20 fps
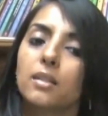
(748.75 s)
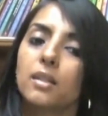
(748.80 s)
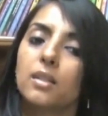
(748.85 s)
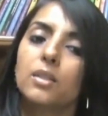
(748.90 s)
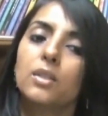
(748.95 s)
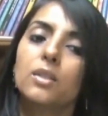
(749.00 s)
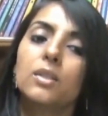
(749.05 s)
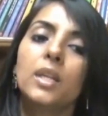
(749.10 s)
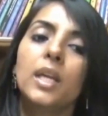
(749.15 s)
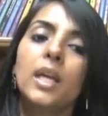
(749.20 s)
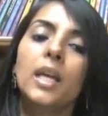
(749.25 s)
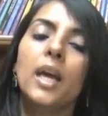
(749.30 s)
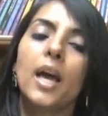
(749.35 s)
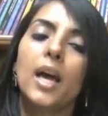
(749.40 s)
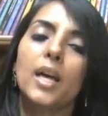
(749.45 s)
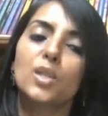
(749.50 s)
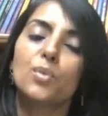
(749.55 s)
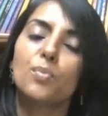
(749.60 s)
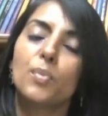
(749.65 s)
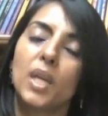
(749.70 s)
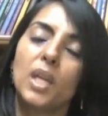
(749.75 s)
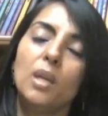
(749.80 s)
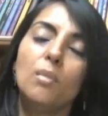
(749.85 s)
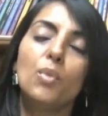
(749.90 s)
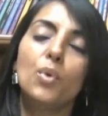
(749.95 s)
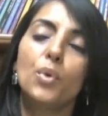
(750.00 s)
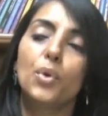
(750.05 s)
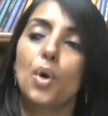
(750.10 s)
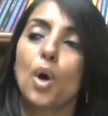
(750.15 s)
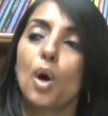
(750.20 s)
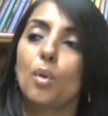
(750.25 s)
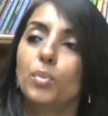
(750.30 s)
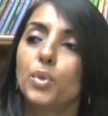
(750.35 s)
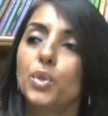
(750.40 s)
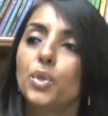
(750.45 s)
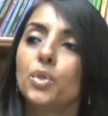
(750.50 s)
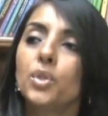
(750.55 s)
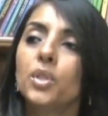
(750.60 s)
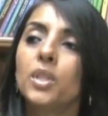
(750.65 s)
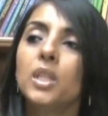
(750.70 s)
today has many more
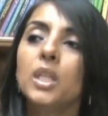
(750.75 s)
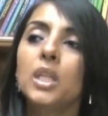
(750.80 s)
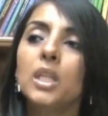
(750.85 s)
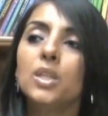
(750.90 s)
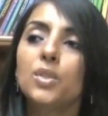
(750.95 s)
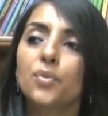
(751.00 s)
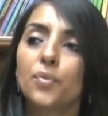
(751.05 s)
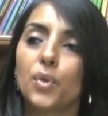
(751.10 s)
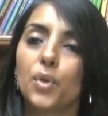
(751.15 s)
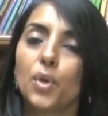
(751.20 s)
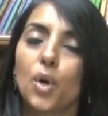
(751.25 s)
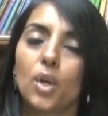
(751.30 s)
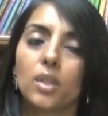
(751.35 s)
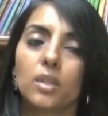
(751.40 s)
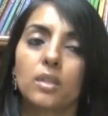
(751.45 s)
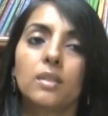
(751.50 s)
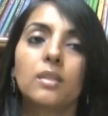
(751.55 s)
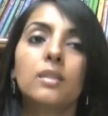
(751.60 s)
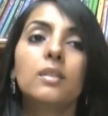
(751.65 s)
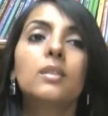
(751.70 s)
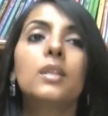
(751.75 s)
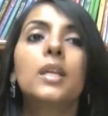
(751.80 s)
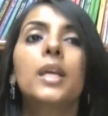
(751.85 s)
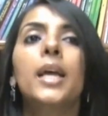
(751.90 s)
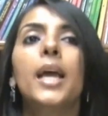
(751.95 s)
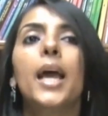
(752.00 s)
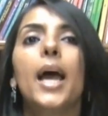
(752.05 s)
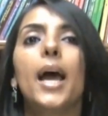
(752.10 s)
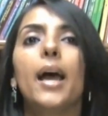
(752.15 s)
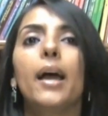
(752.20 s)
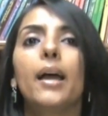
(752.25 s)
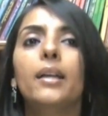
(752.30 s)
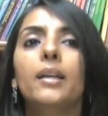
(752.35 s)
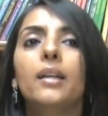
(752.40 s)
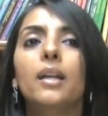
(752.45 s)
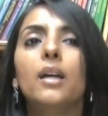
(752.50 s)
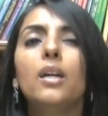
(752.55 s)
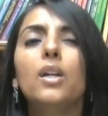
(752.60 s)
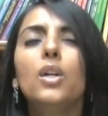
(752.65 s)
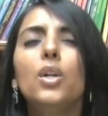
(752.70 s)
opportunities for authors, and
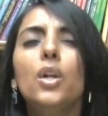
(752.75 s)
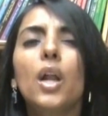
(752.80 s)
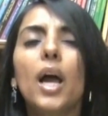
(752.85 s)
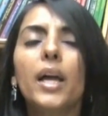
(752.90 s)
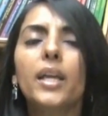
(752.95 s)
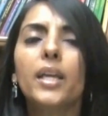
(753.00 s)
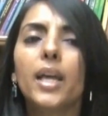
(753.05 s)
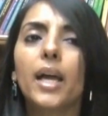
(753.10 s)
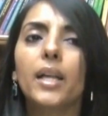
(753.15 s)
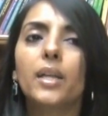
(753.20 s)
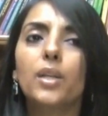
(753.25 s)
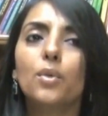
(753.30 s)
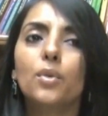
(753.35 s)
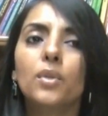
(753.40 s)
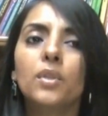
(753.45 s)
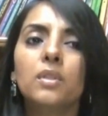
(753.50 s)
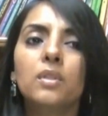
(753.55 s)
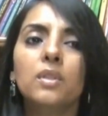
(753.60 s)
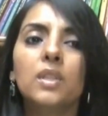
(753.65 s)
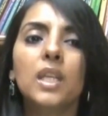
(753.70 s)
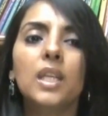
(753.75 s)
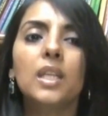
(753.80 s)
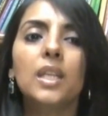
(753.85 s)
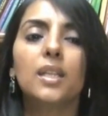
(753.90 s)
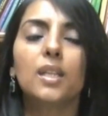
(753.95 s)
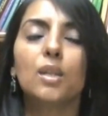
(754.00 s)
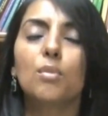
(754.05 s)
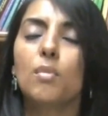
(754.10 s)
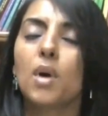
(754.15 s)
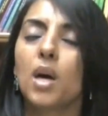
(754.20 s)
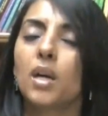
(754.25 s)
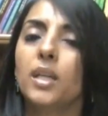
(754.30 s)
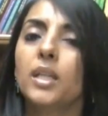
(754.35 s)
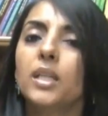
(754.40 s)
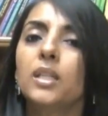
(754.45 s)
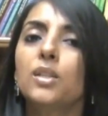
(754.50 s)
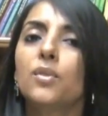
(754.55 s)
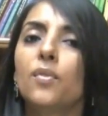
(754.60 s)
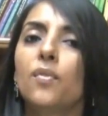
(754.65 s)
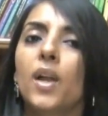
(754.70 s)
you can see that the market
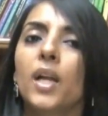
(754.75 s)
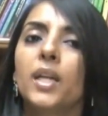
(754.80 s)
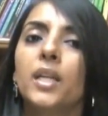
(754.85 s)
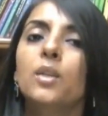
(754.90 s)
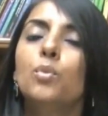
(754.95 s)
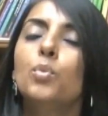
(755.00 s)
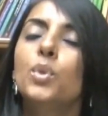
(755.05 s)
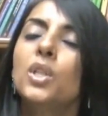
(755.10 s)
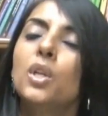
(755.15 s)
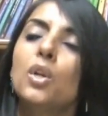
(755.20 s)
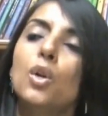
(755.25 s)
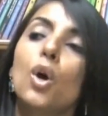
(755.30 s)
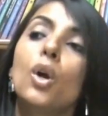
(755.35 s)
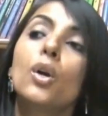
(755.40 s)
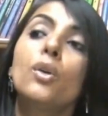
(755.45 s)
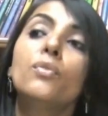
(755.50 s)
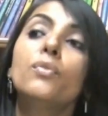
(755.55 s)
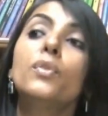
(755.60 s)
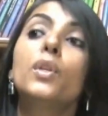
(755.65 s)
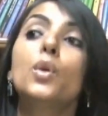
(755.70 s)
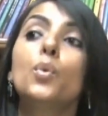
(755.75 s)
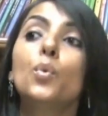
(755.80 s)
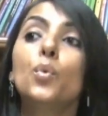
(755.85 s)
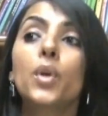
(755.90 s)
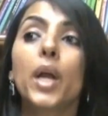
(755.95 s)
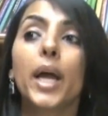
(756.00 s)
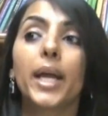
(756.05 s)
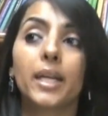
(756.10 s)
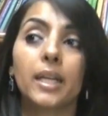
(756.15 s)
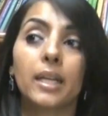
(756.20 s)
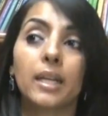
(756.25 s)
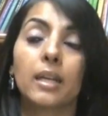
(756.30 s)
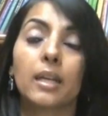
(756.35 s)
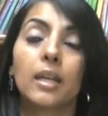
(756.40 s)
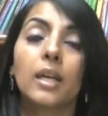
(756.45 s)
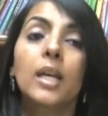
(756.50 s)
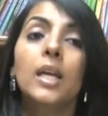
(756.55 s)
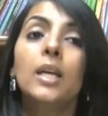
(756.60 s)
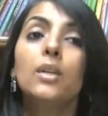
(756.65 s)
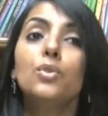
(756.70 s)
is flooded with a lot of new writing.
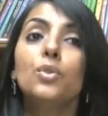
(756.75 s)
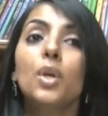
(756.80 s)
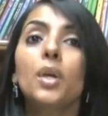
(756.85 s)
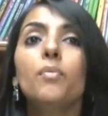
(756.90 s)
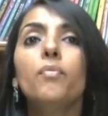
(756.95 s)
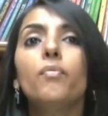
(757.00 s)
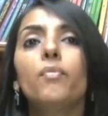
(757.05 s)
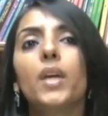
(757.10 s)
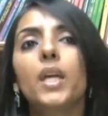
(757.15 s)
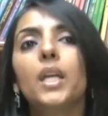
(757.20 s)
So I'm